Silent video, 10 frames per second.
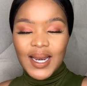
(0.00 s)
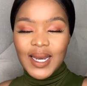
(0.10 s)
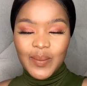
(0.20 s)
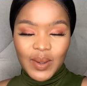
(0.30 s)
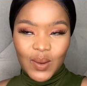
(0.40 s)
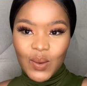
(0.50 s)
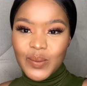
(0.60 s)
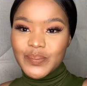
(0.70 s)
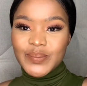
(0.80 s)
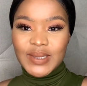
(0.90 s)
Let me
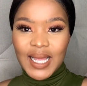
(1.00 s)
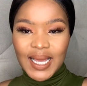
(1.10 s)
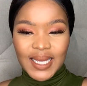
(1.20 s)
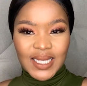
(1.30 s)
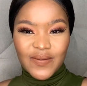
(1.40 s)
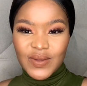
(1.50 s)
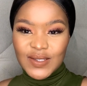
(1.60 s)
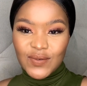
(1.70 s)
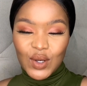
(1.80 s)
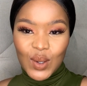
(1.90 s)
know. Give
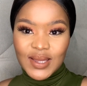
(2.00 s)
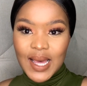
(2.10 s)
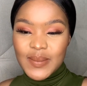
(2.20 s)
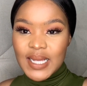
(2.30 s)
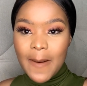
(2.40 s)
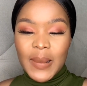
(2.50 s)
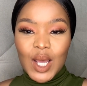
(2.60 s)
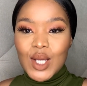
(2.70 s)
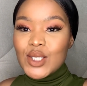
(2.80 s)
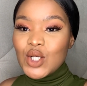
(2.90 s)
this video a thumbs up.
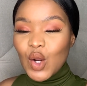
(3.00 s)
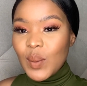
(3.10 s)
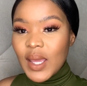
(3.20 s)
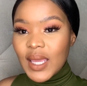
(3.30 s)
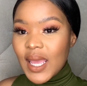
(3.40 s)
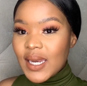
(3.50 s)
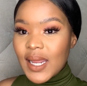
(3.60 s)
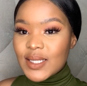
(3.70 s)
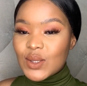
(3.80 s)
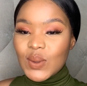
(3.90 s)
Join me again
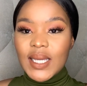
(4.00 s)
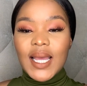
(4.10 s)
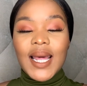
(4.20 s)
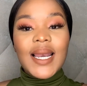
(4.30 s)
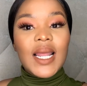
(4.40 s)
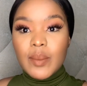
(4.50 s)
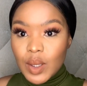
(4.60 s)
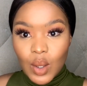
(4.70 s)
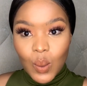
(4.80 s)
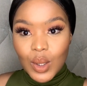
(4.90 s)
next week. Let me
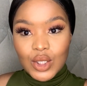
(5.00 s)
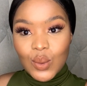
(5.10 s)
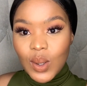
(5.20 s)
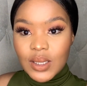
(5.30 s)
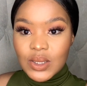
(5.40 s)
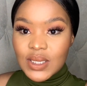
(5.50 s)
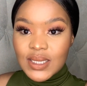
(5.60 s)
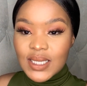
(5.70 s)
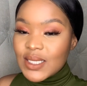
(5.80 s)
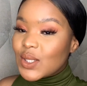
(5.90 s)
know what you want to
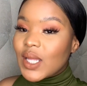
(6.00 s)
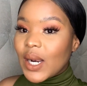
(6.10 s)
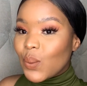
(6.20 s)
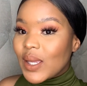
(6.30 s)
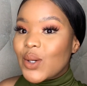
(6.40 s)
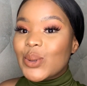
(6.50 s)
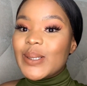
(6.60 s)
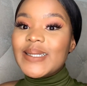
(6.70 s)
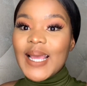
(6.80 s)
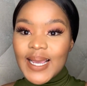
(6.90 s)
see so that we
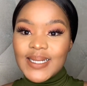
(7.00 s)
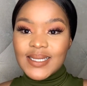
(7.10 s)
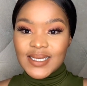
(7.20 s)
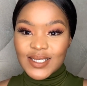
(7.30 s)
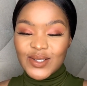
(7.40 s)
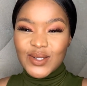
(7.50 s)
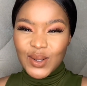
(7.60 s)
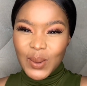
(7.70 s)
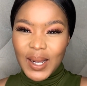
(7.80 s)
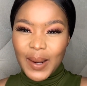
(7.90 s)
create. You
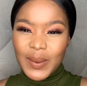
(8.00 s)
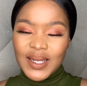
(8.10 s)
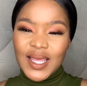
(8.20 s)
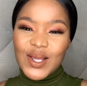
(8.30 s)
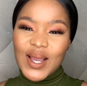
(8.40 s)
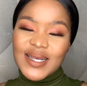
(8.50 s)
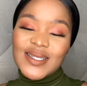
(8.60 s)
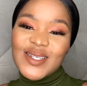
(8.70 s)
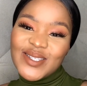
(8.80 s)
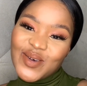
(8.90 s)
know what I mean? Thank you guys
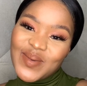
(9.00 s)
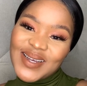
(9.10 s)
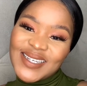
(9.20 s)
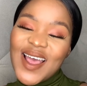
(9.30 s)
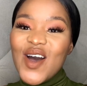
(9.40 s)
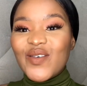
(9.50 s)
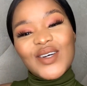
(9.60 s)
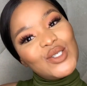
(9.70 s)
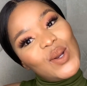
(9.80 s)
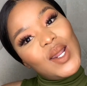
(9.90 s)
so much for
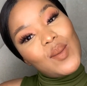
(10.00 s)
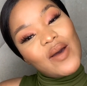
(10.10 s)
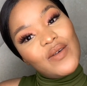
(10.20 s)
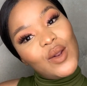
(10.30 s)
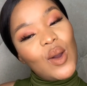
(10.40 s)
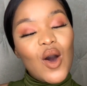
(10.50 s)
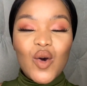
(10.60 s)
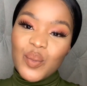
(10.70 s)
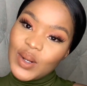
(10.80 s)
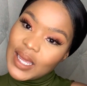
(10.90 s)
joining my video. I
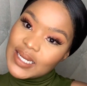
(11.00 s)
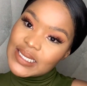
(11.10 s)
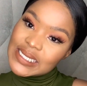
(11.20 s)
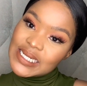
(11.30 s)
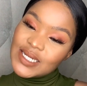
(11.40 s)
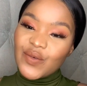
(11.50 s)
hope you liked it.